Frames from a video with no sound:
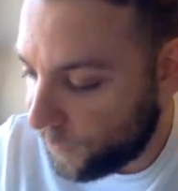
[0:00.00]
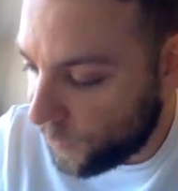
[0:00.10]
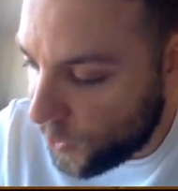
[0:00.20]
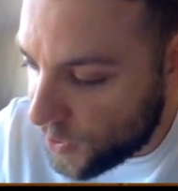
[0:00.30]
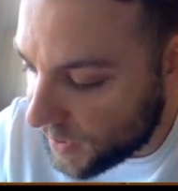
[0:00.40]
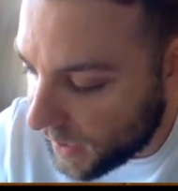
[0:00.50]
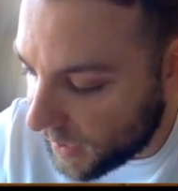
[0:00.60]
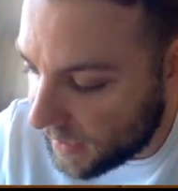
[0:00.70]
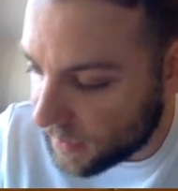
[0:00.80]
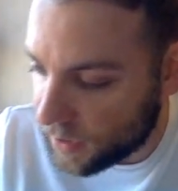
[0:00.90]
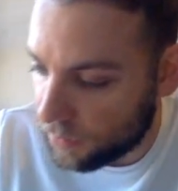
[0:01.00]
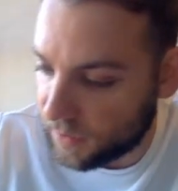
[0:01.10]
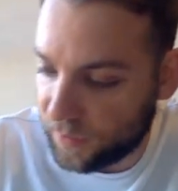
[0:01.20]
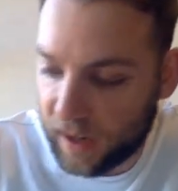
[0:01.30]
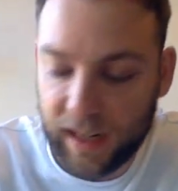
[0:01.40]
And the first thing I need to
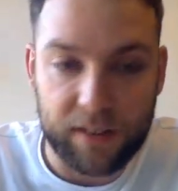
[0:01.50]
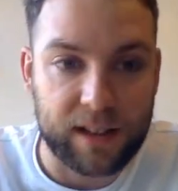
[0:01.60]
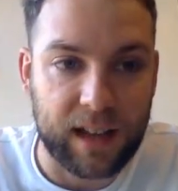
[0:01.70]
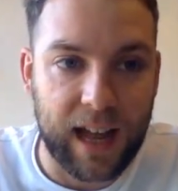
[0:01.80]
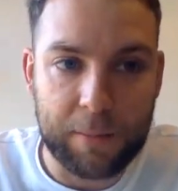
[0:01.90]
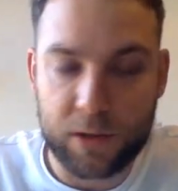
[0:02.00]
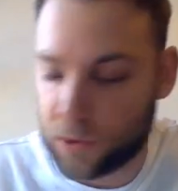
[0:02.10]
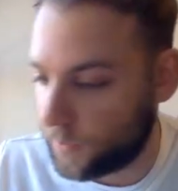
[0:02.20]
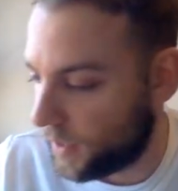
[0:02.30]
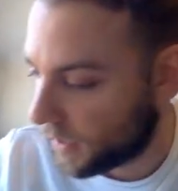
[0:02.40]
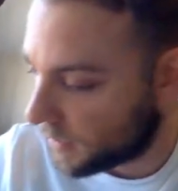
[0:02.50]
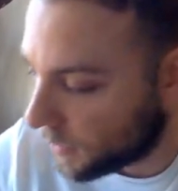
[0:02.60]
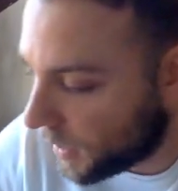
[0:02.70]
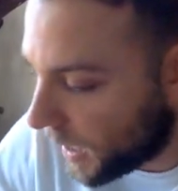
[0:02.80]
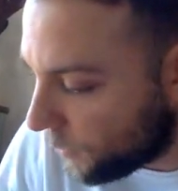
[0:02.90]
do is to find out the diameter of
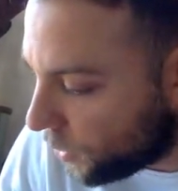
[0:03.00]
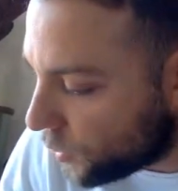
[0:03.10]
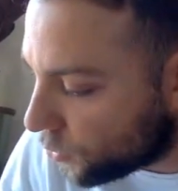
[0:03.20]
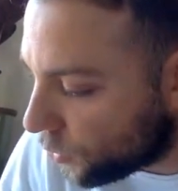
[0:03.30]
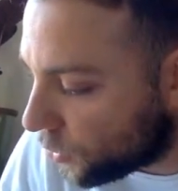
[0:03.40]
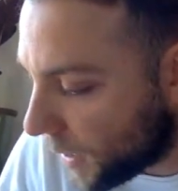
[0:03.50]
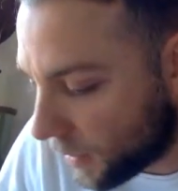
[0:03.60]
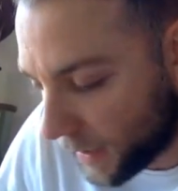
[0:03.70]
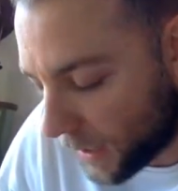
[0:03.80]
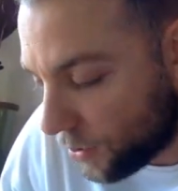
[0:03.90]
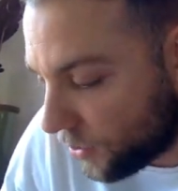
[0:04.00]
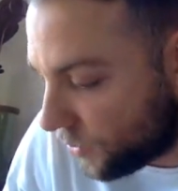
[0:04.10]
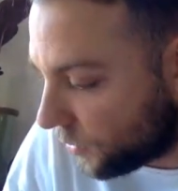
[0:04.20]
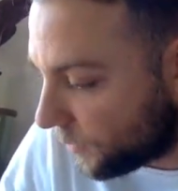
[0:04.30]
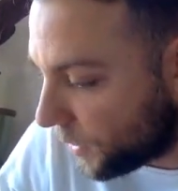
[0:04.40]
this. Now I am going to draw them out
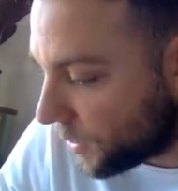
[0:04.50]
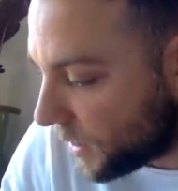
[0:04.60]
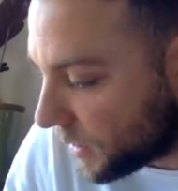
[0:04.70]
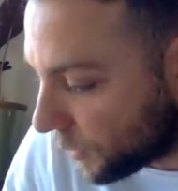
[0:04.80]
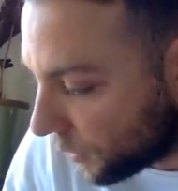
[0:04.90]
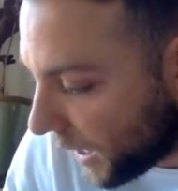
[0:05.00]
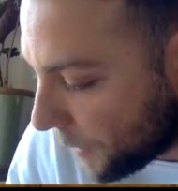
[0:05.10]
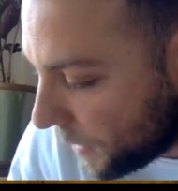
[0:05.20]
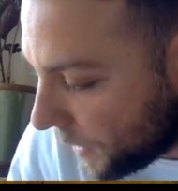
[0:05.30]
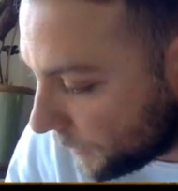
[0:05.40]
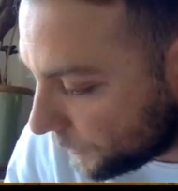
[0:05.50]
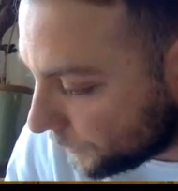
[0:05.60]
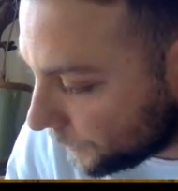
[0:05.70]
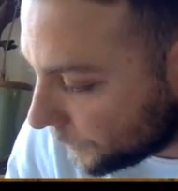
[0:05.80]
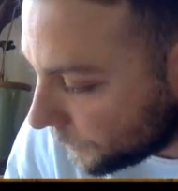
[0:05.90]
again, just because it's a good habit.